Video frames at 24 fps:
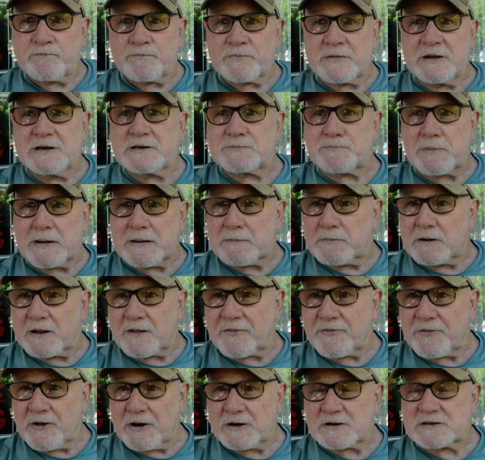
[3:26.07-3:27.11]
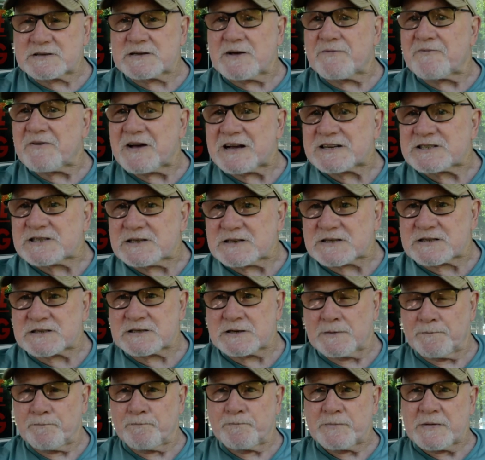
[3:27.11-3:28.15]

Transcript: These people are thugs. They're fascists.